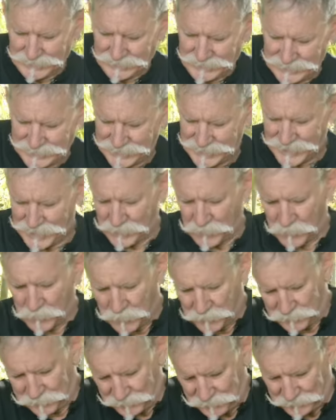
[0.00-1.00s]
cut
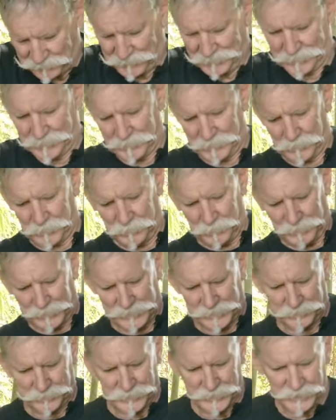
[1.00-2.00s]
off all
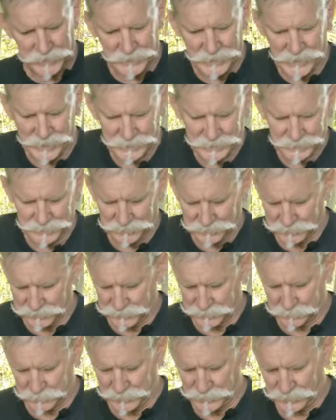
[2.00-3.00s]
this vegetation
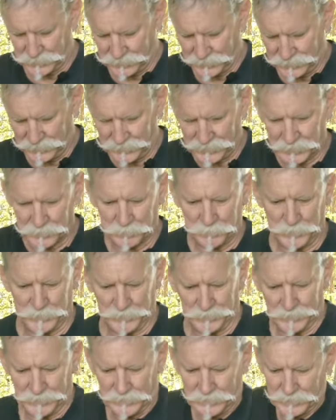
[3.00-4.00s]
because we don't need it, but
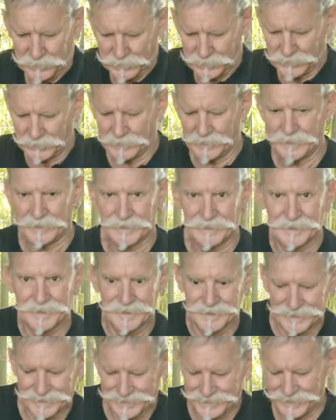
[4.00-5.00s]

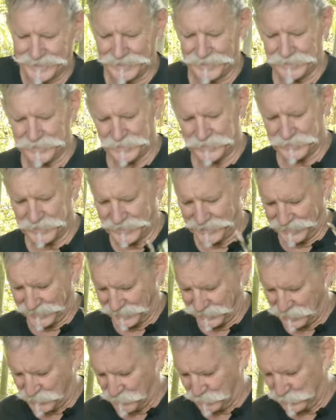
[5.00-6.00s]
that'll go straight in the
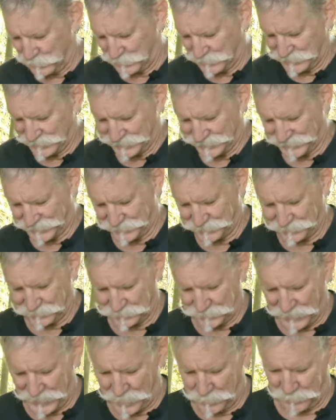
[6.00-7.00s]
compost. It's
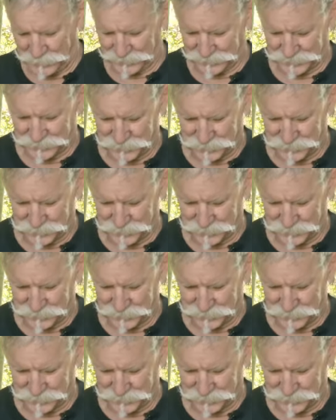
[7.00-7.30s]
fabulous